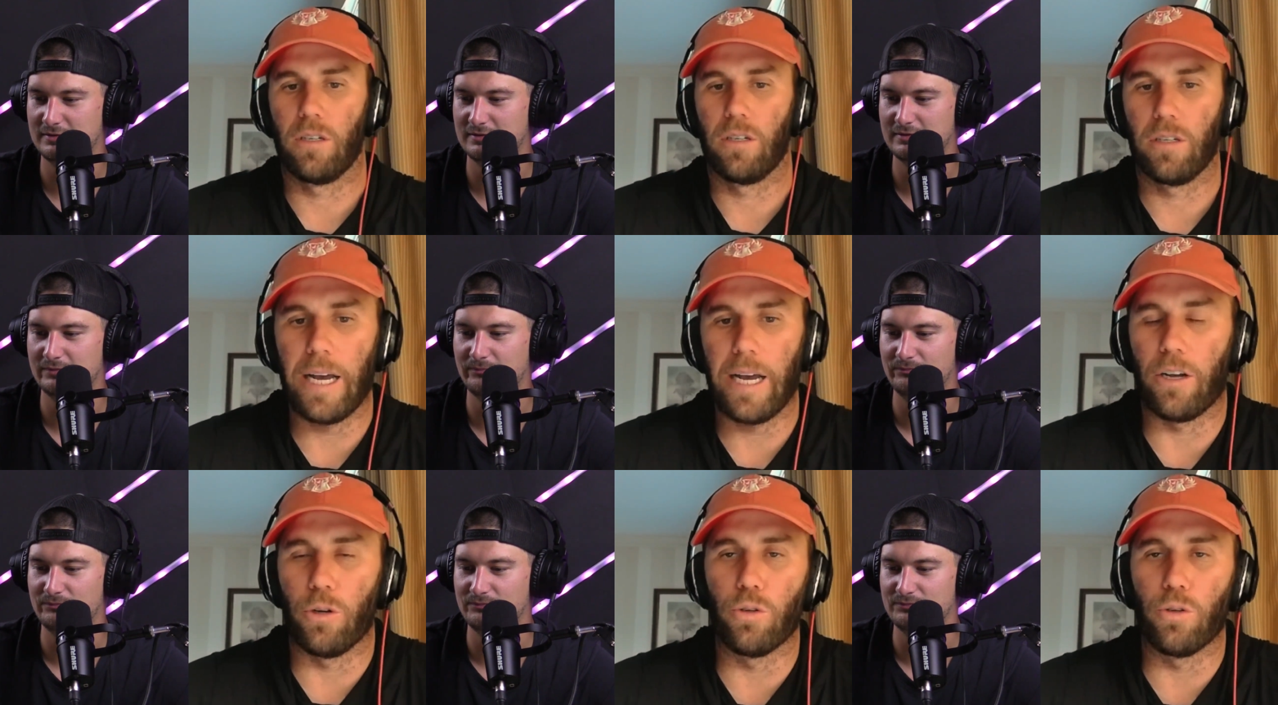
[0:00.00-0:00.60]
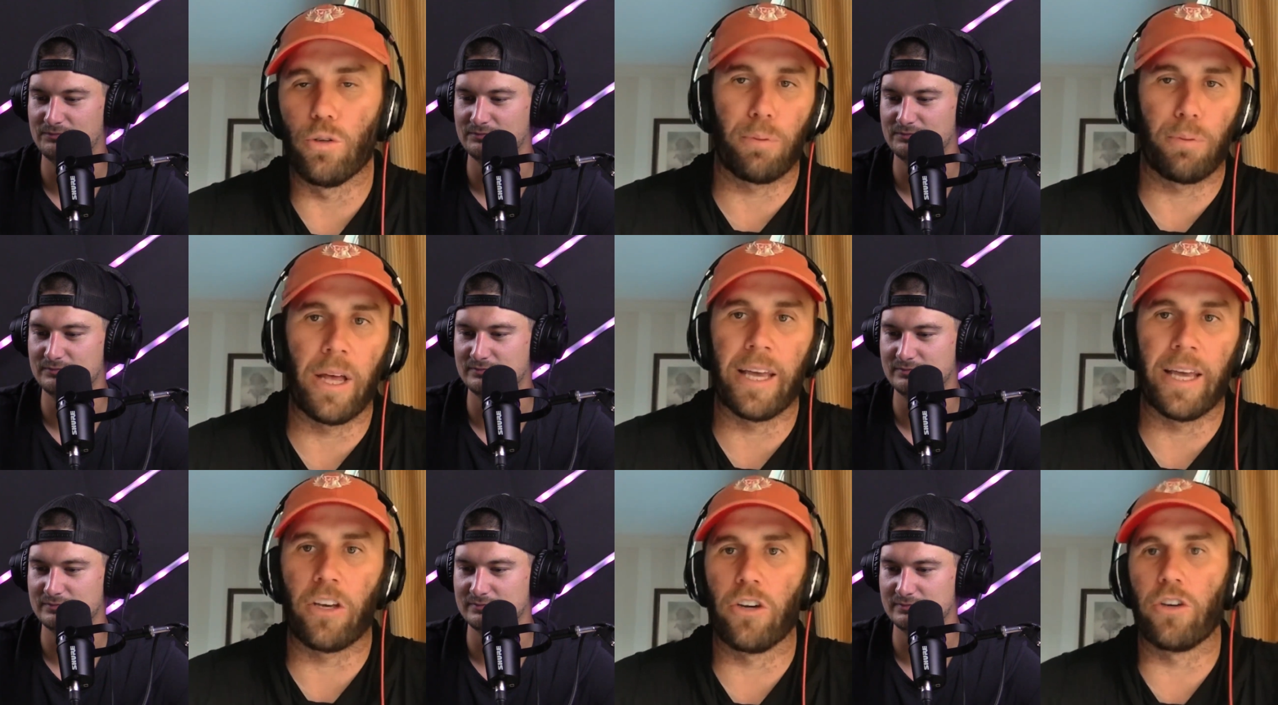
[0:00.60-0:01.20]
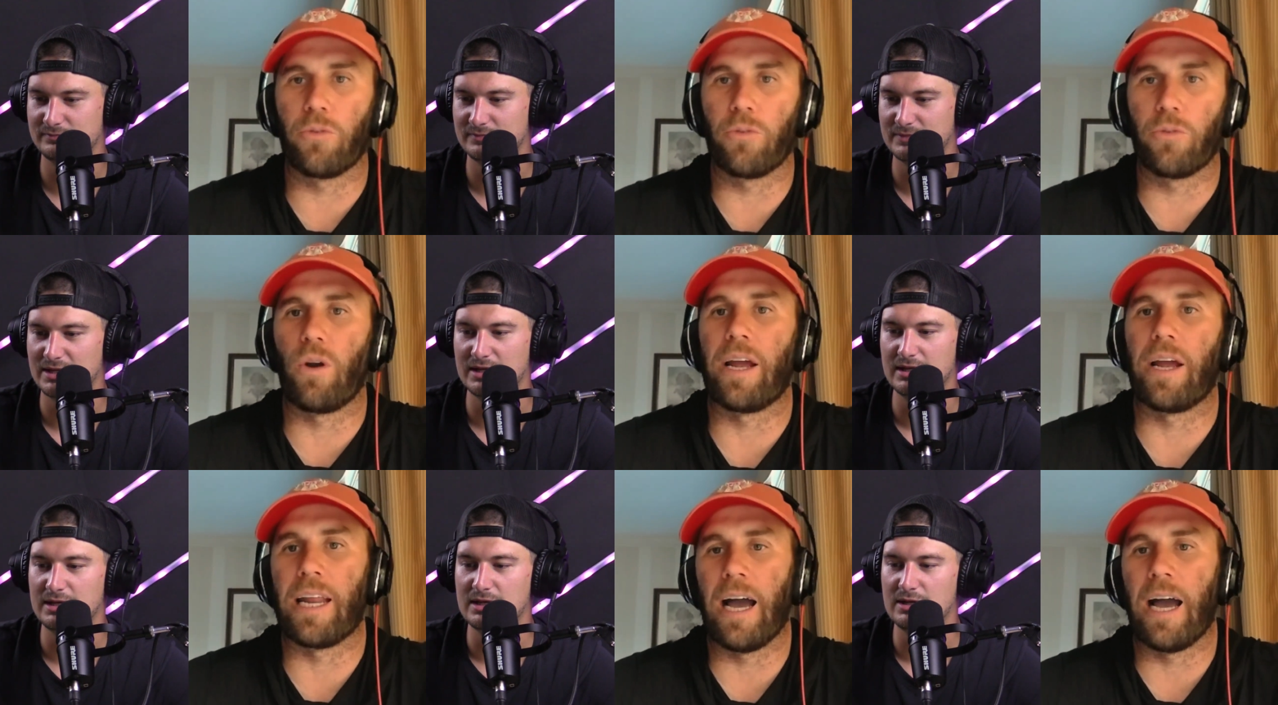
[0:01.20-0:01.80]
Speaker 1: yeah, who's playing good
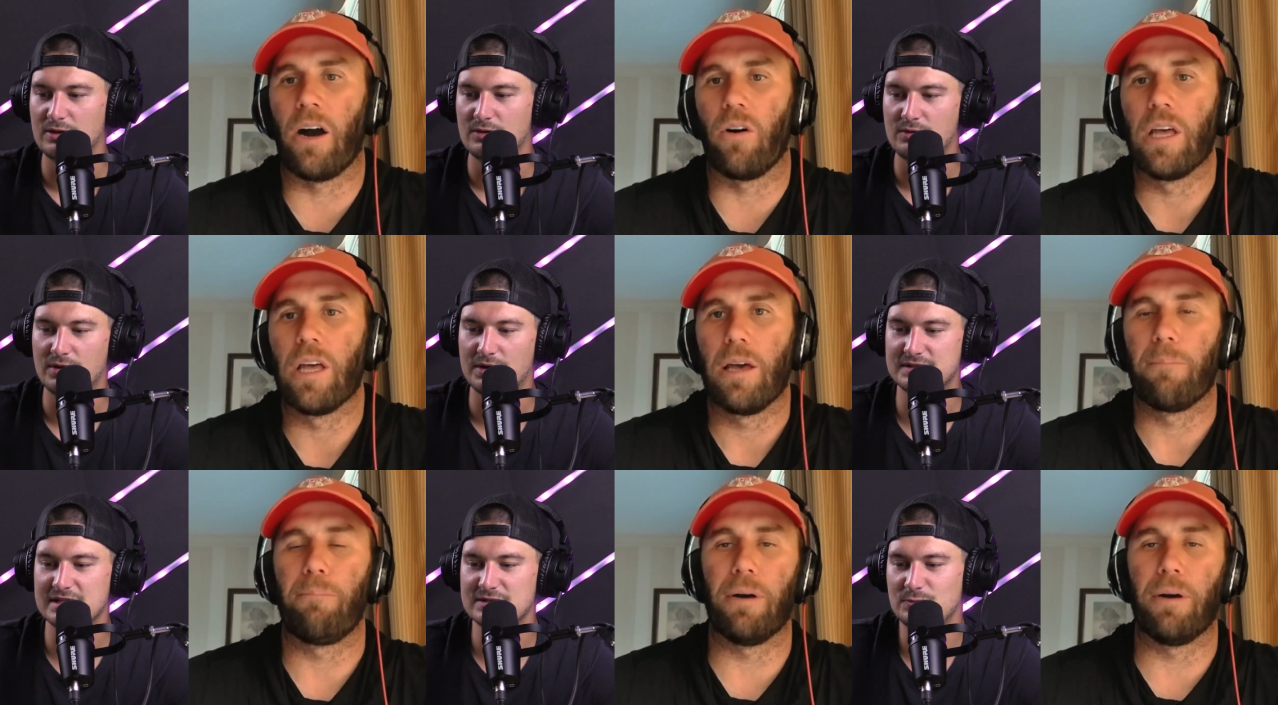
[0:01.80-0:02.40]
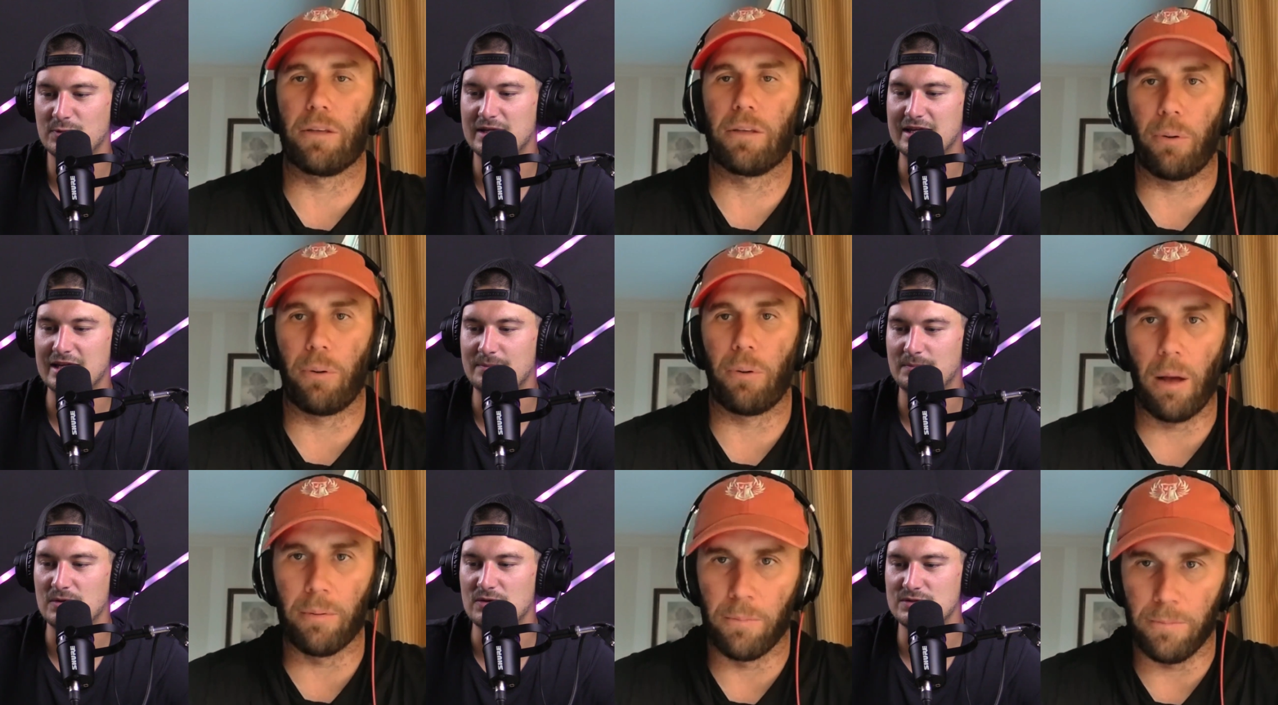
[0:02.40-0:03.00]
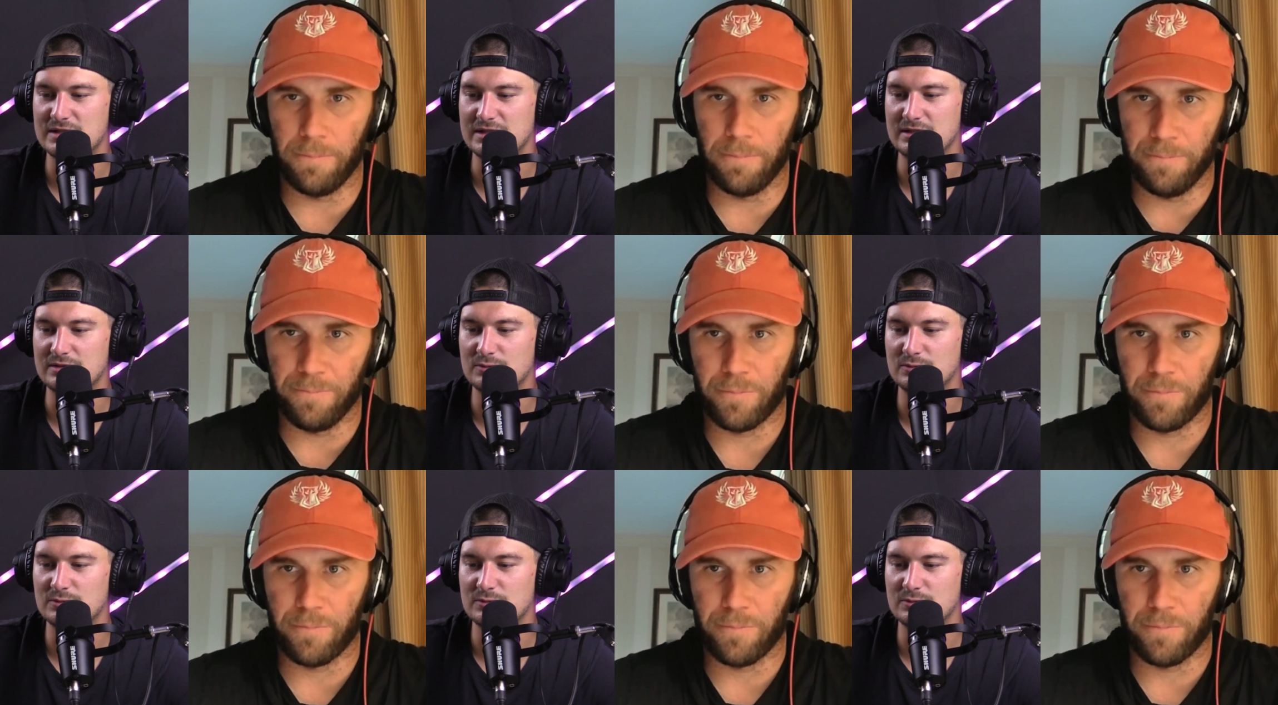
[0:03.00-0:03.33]
right now? Well, it's because we but keep problem, using